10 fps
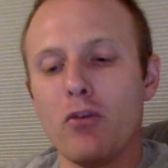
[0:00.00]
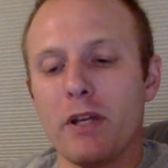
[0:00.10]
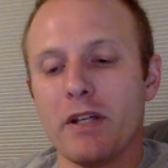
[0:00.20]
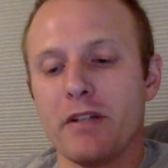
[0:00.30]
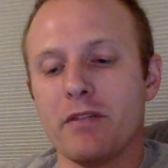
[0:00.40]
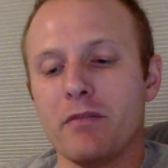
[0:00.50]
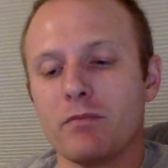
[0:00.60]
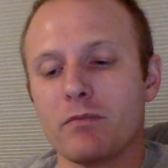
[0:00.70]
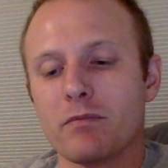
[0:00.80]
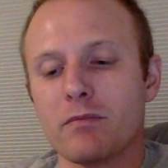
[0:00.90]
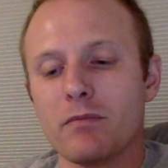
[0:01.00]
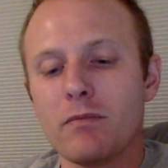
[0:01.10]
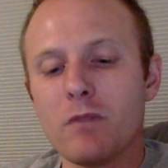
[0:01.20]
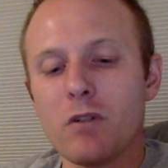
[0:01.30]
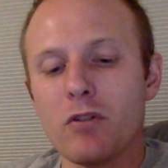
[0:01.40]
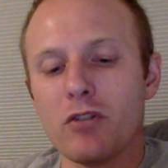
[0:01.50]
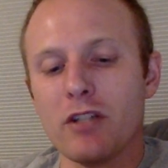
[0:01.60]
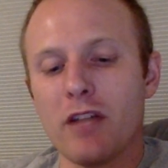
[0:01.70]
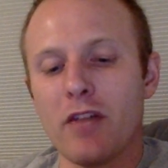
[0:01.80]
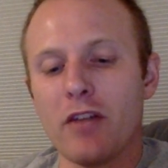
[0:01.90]
You mean,
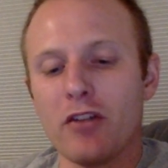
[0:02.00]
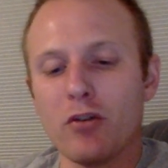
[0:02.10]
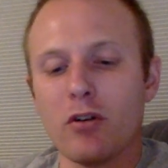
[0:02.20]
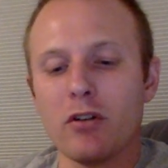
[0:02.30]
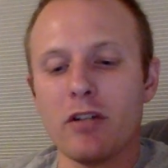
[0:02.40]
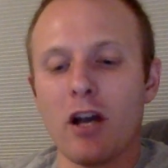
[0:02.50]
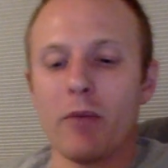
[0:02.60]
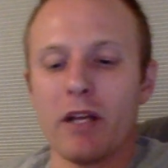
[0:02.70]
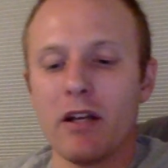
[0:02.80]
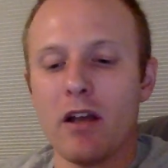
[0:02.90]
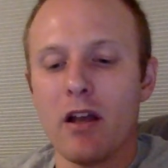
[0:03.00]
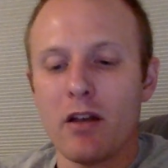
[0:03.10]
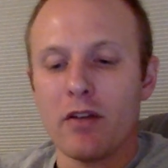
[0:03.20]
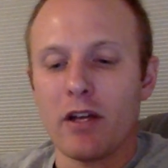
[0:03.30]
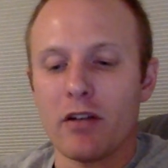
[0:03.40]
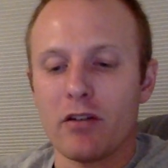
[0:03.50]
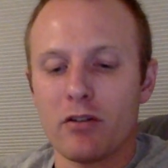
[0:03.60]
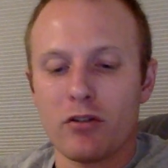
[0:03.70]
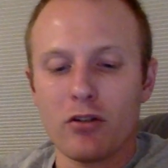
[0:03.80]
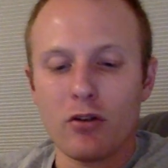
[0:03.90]
she said, that you could tell me
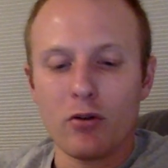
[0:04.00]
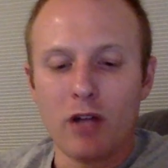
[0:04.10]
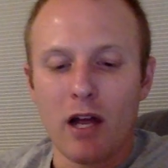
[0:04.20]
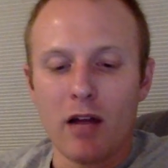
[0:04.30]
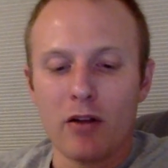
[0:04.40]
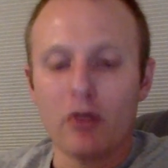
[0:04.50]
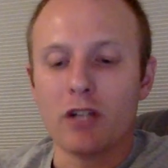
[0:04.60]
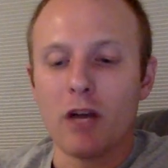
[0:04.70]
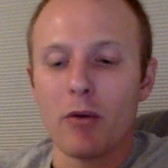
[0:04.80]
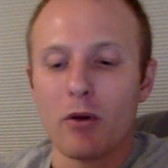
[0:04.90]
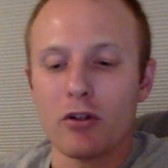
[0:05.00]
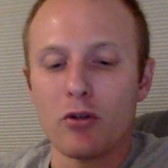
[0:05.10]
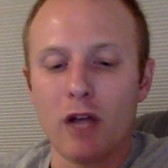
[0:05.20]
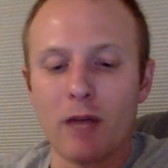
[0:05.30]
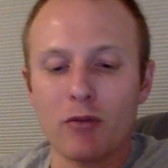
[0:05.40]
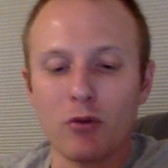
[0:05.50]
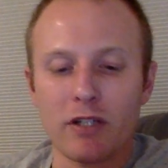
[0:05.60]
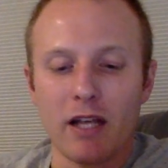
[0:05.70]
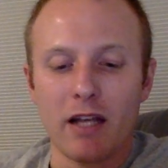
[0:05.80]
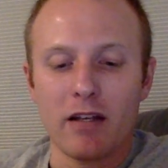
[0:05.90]
that two times you could tell me what two
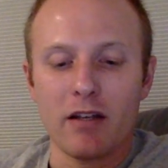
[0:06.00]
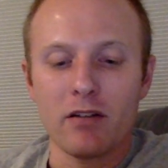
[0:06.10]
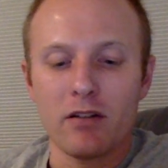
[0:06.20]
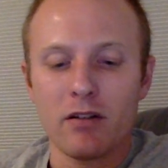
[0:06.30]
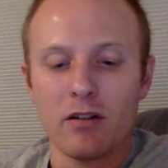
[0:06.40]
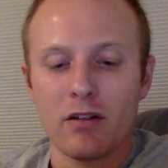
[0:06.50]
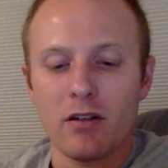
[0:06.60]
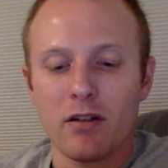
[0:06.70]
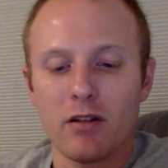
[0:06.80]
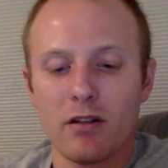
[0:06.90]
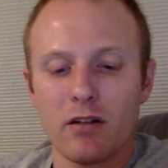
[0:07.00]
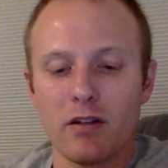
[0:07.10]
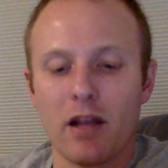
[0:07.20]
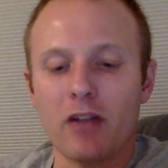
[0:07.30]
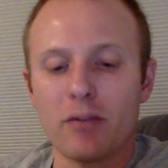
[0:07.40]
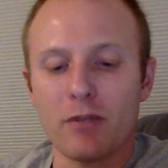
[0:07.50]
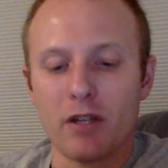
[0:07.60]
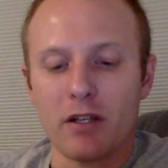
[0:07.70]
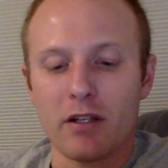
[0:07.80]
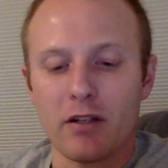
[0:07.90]
times 28 is
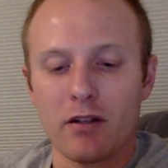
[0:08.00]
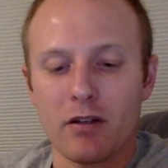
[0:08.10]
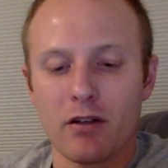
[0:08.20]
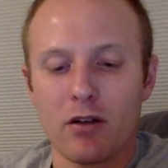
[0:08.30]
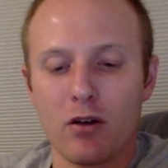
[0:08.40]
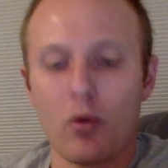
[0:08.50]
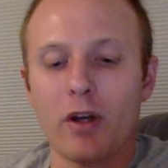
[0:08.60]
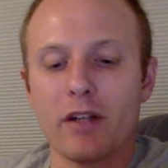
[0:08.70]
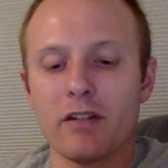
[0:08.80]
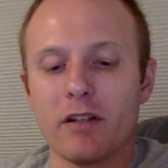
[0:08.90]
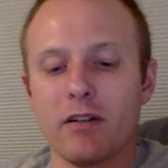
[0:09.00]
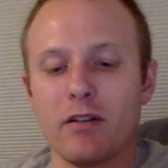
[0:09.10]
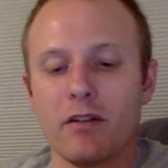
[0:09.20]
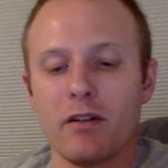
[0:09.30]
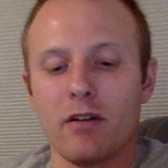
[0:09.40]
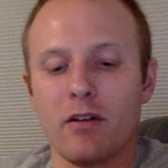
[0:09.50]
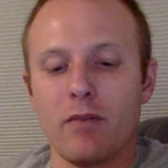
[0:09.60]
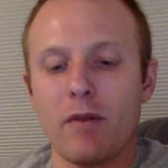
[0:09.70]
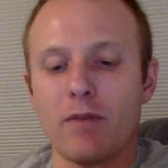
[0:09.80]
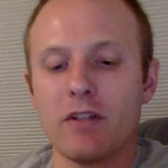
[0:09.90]
yes miss honey what is it
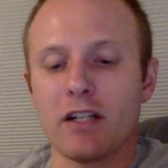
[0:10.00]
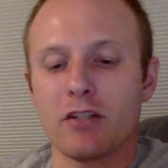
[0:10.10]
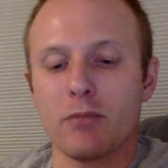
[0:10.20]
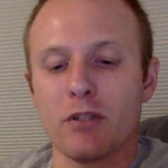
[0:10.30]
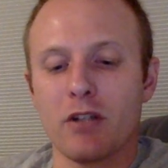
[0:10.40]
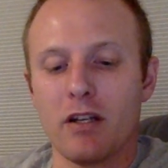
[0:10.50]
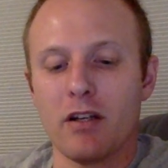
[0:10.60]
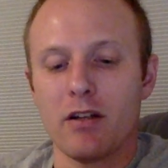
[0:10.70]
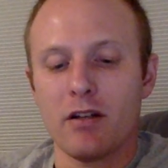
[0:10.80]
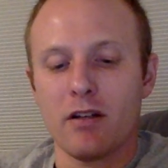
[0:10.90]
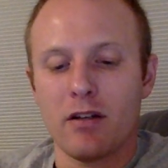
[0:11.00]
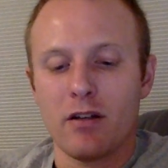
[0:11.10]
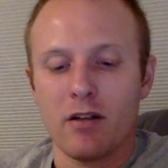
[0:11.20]
56 miss honey